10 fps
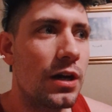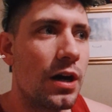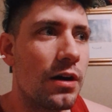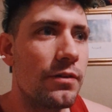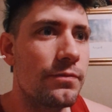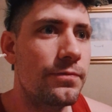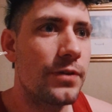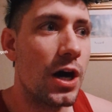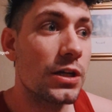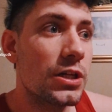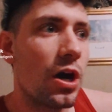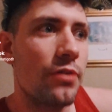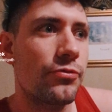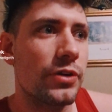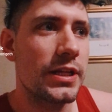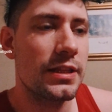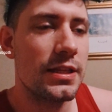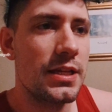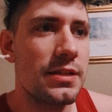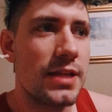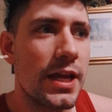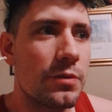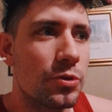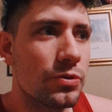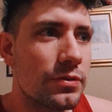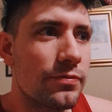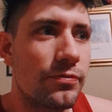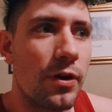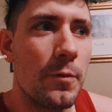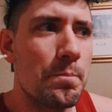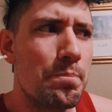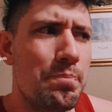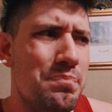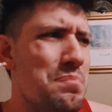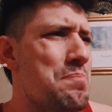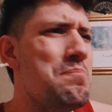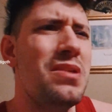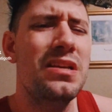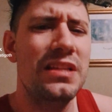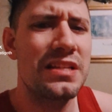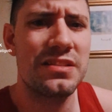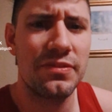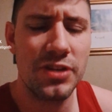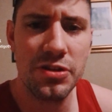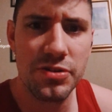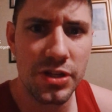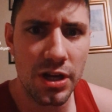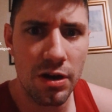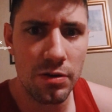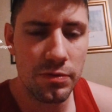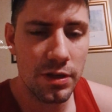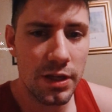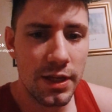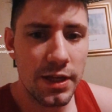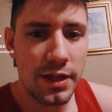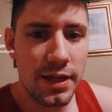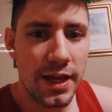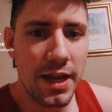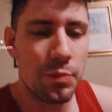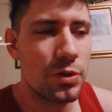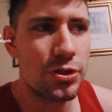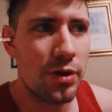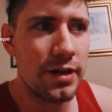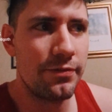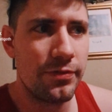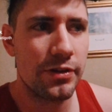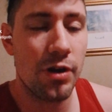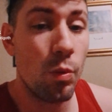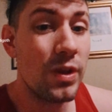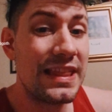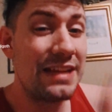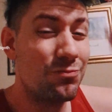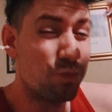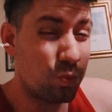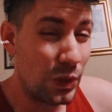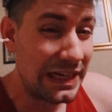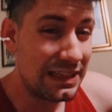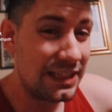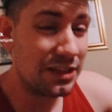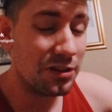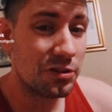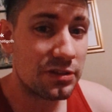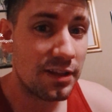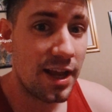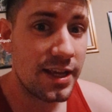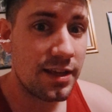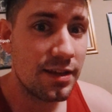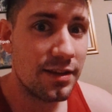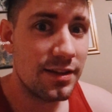of uncovering these animals from millions of years ago and we're trying to figure out what they really looked like